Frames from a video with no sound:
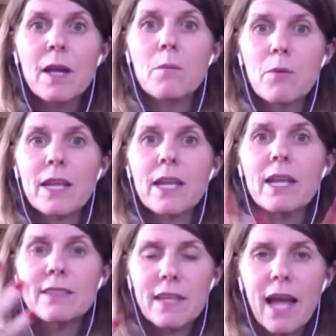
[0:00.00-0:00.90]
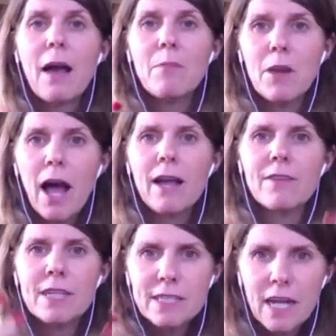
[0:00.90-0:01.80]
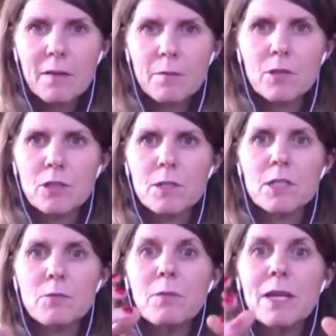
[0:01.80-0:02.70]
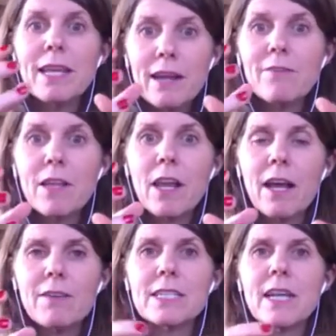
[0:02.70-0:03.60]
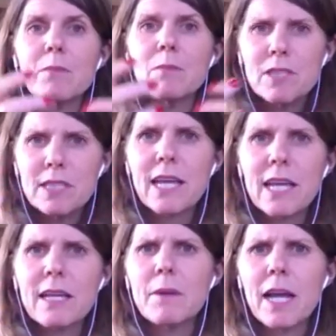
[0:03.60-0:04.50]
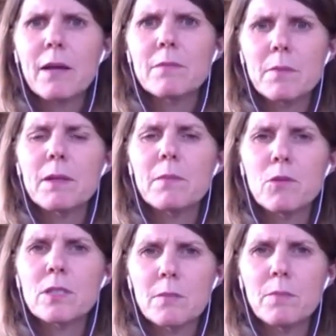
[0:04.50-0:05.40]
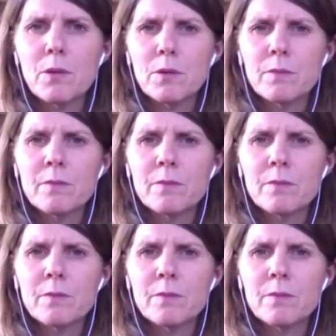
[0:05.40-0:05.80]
bringing up live examples, because when we give the live examples, it suddenly becomes a bit more simple.